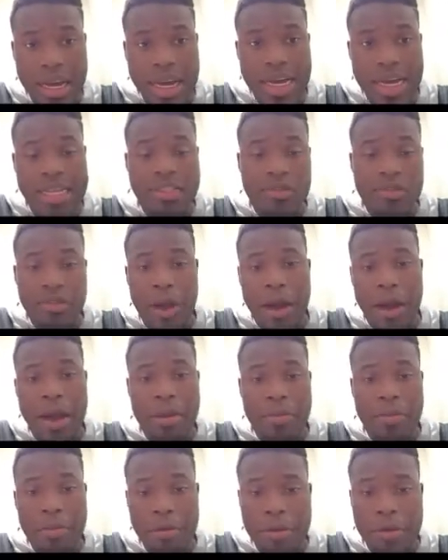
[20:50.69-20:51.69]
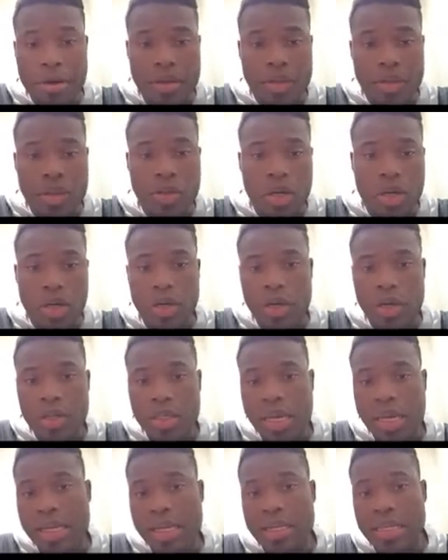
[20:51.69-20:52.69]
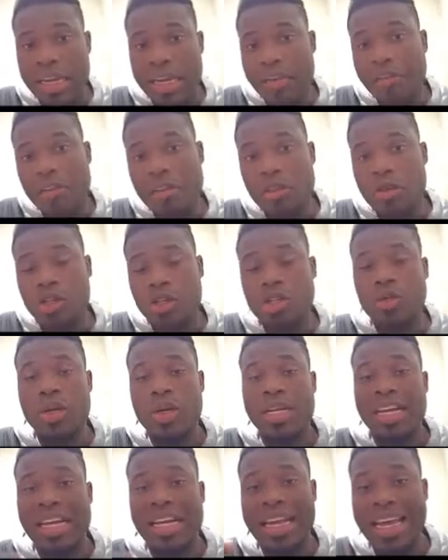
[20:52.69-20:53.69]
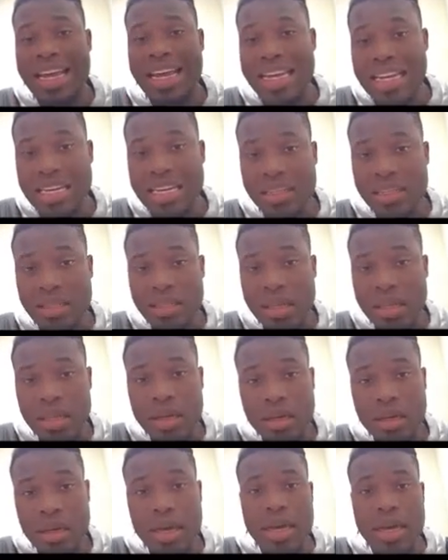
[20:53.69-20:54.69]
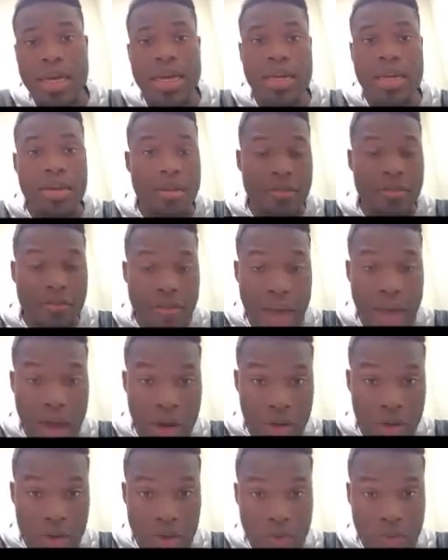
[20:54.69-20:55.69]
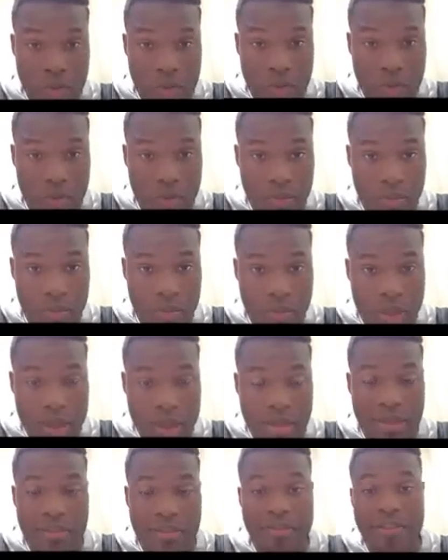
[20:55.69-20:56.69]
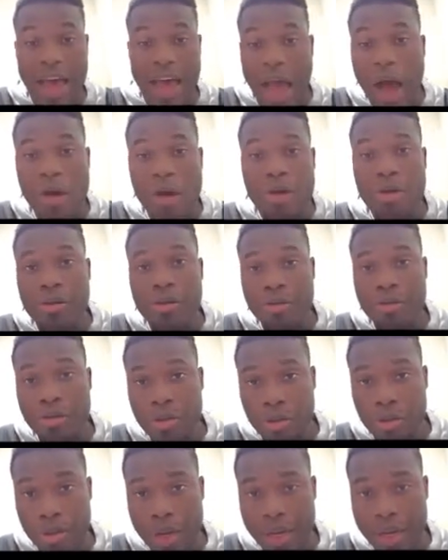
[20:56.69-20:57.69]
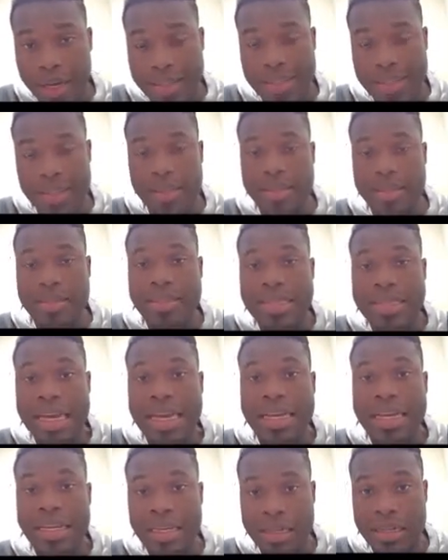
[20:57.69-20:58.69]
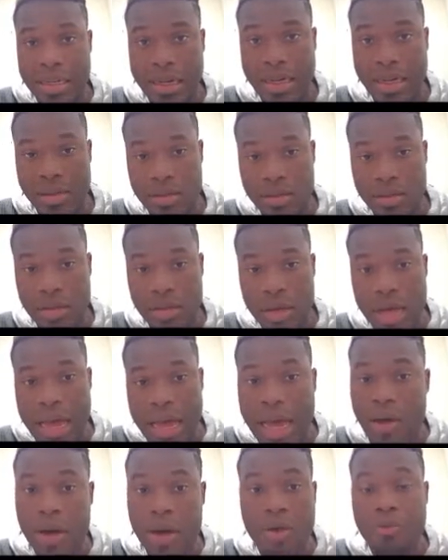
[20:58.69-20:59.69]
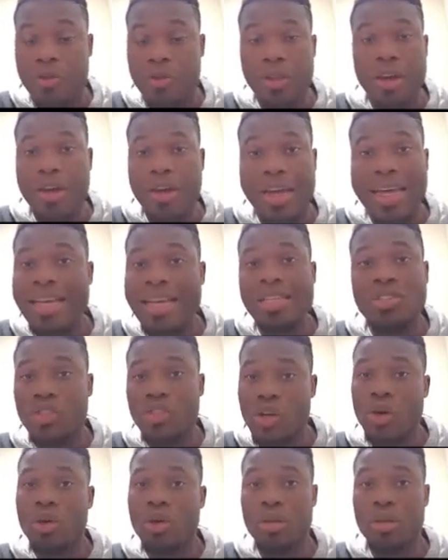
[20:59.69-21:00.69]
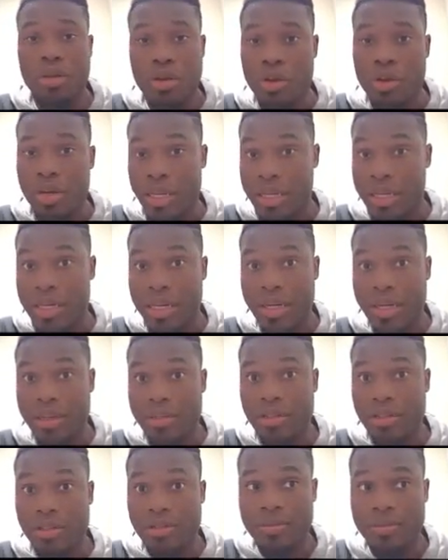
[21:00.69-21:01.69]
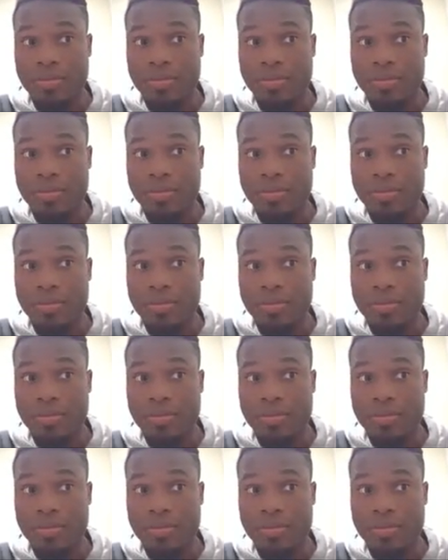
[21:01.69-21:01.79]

It's very important that you understand the difference between an indice and a value. The value of 3 is at the second index. However, there is no third index.